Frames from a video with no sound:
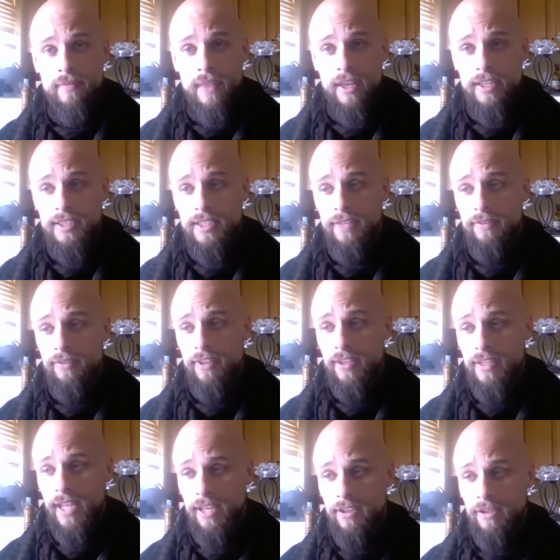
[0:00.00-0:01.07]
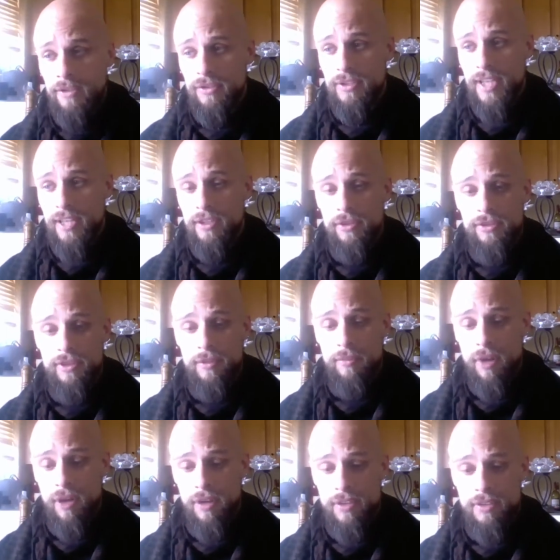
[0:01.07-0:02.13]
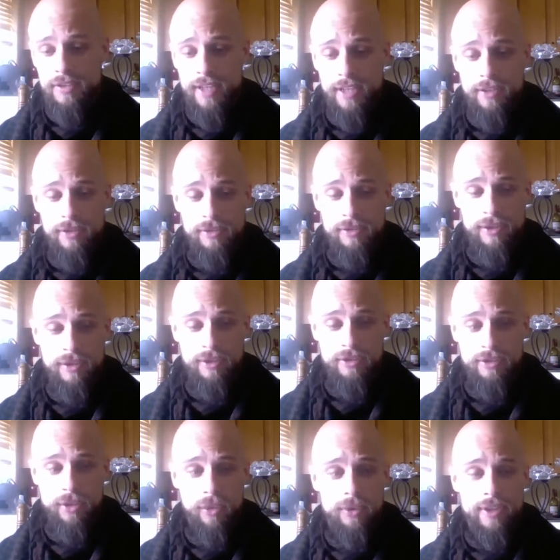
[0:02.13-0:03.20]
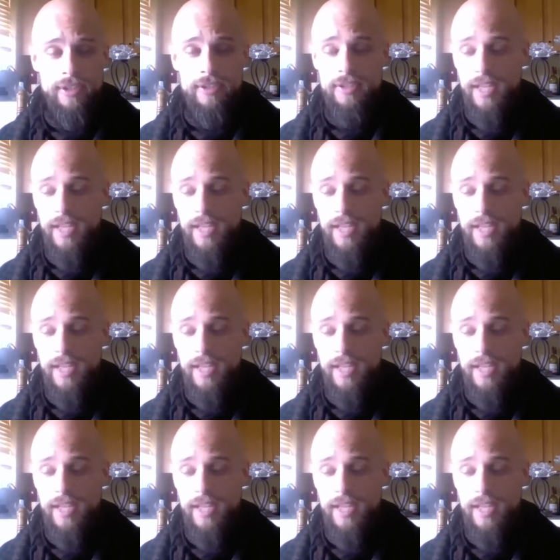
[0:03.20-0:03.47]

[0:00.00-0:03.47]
And it's different than tattoos. Tattoos are marks. Tattoos are stories.